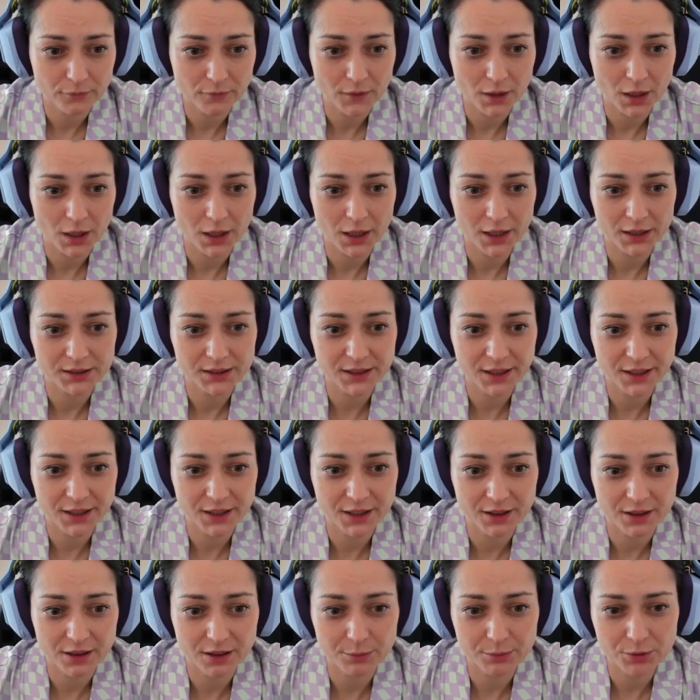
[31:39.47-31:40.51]

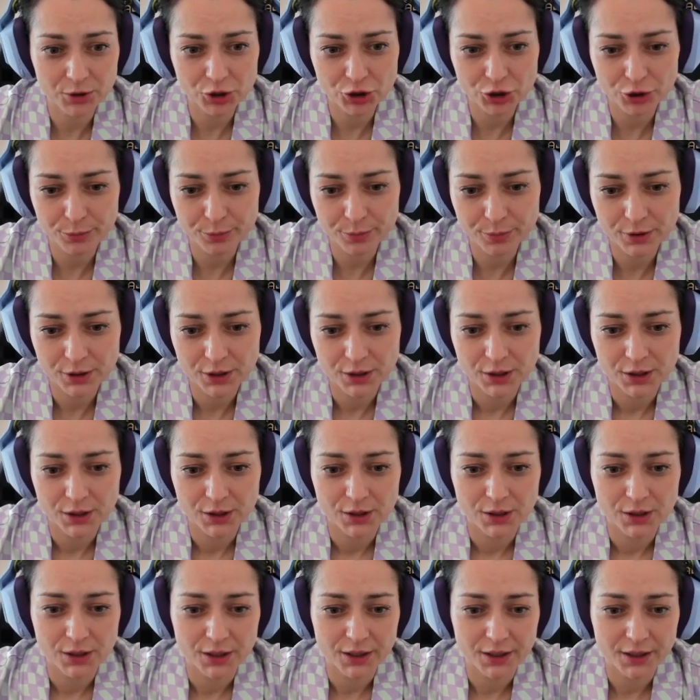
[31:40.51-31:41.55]
attacking the bishop
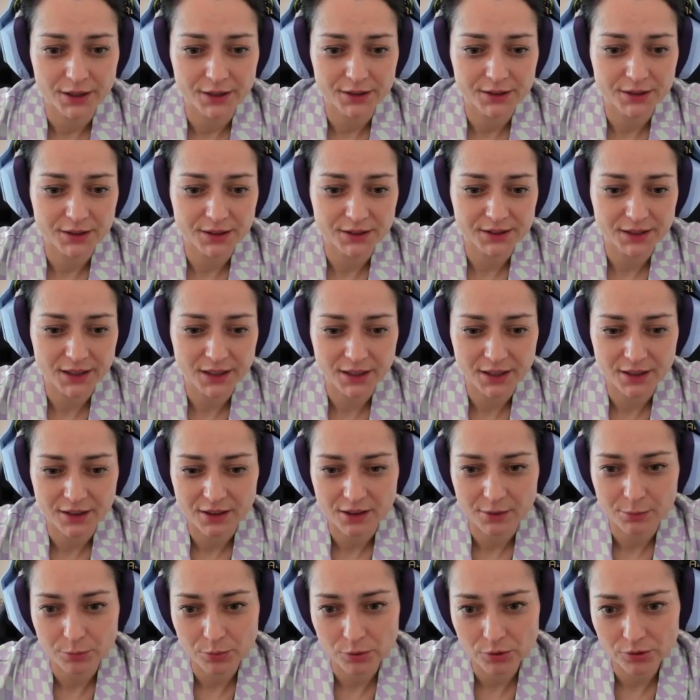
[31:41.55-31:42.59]
and attacking
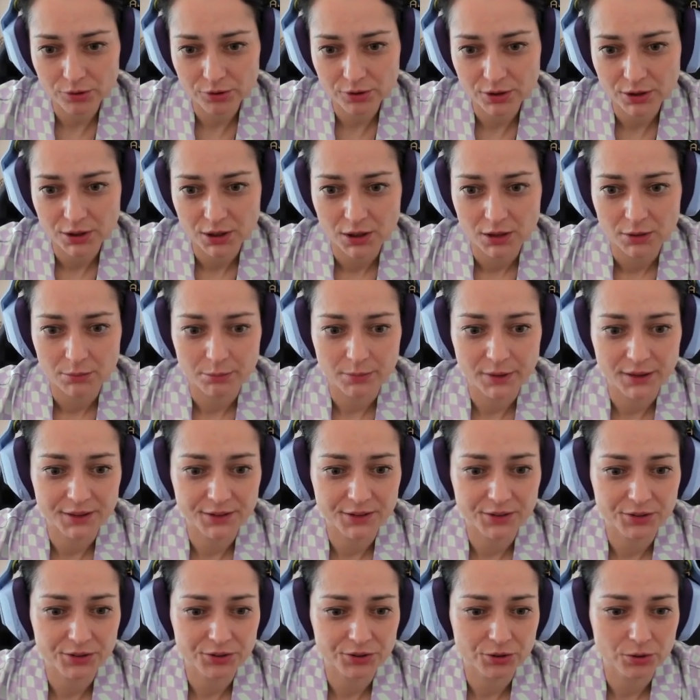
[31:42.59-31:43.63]
the pawn, but
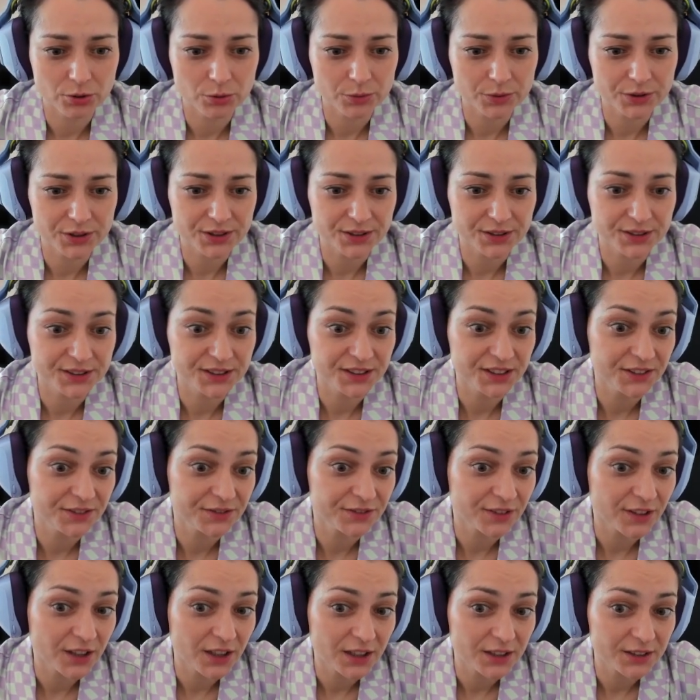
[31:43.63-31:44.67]
there is always a
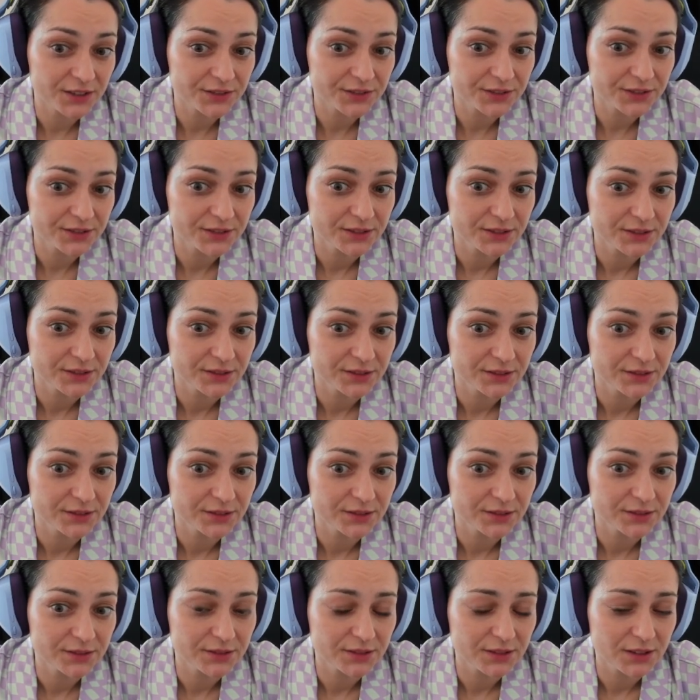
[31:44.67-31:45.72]
d5.
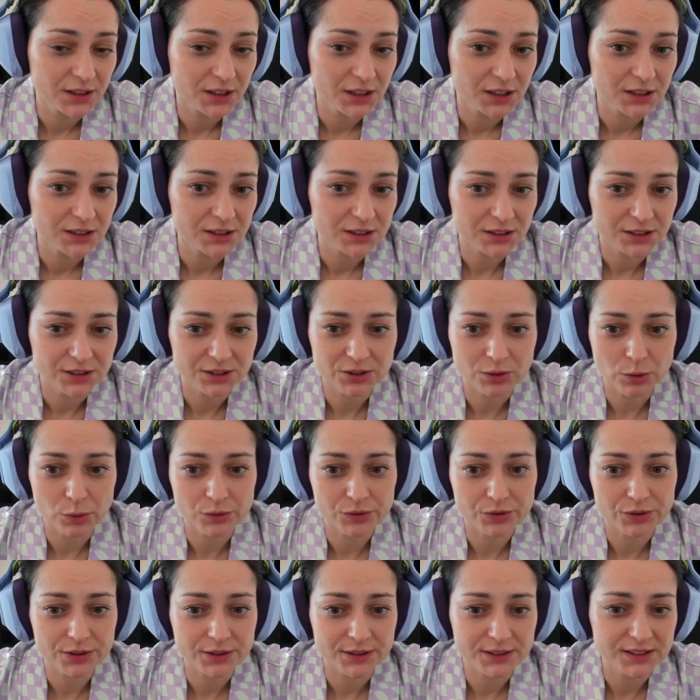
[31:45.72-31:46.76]
There is
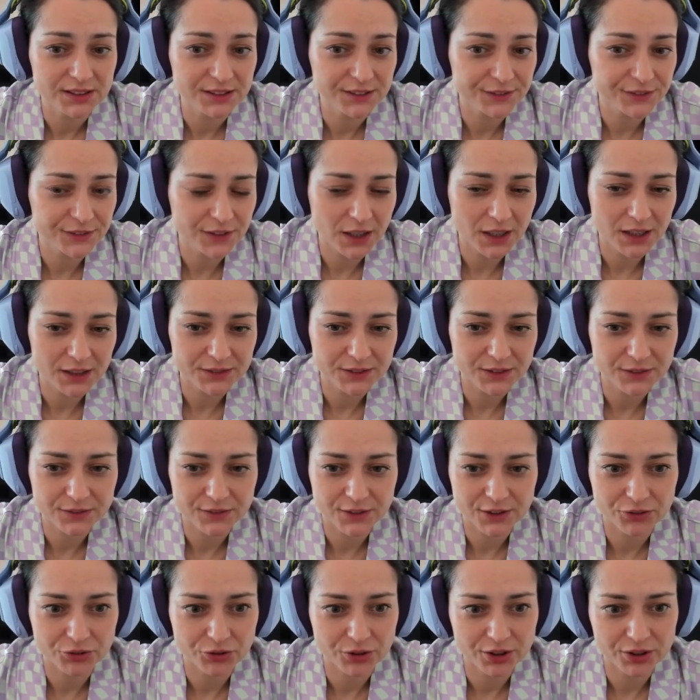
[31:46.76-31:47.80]
also a d5, a
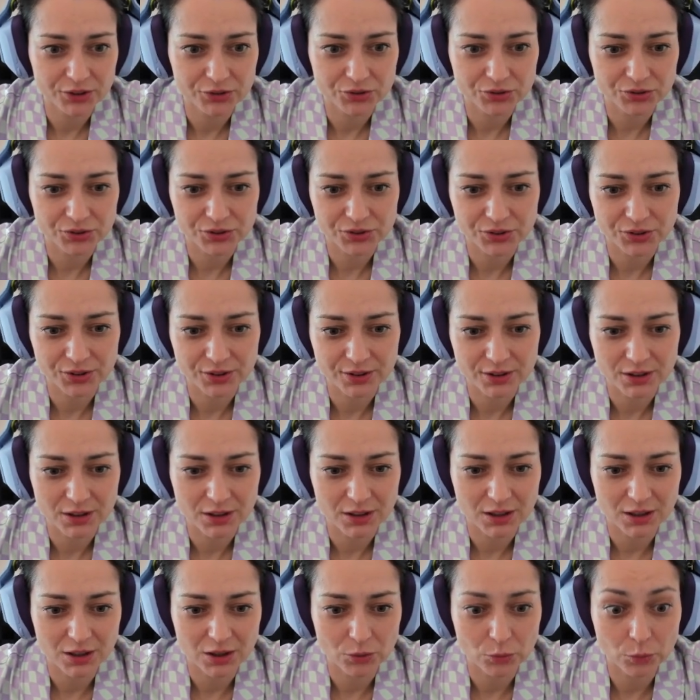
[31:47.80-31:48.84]
very interesting
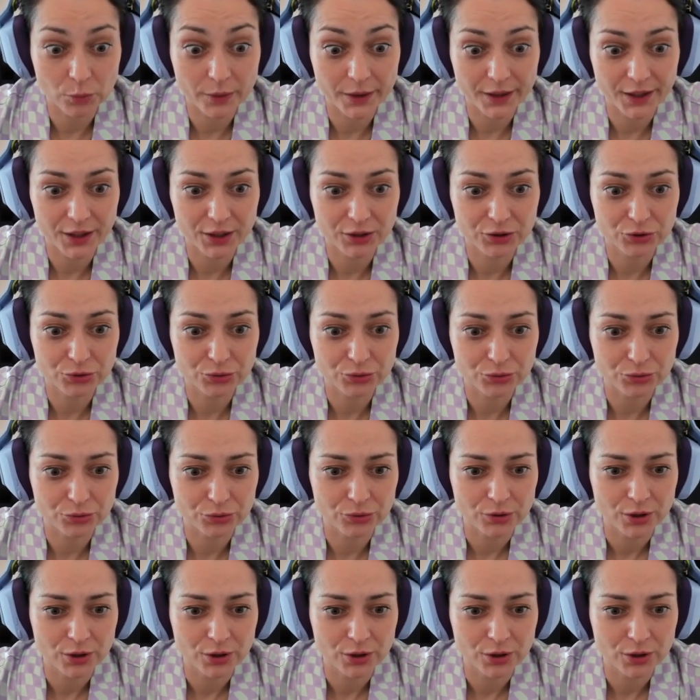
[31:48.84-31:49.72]
way to